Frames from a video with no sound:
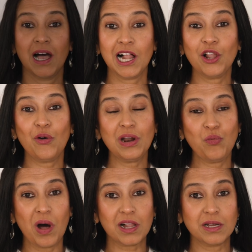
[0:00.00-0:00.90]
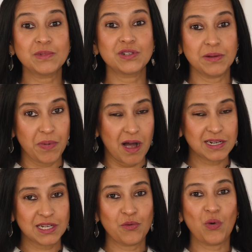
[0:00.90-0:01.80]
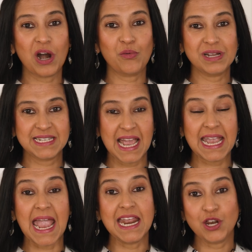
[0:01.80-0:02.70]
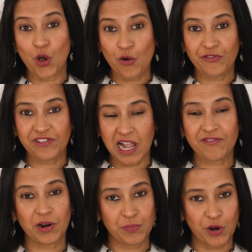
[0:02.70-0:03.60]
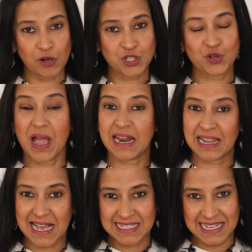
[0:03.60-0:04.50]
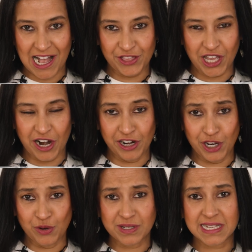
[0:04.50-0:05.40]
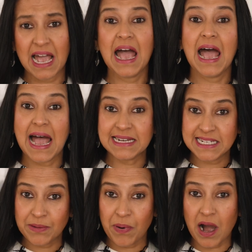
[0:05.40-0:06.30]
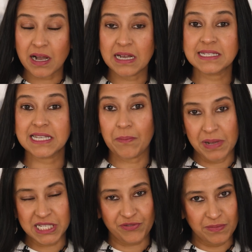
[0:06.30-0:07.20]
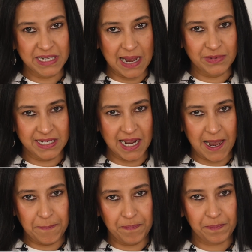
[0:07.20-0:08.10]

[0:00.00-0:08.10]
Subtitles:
Hello and welcome to Debunked, where we take a no-fluff approach to analyzing healthcare news and debunk some myths from time to time.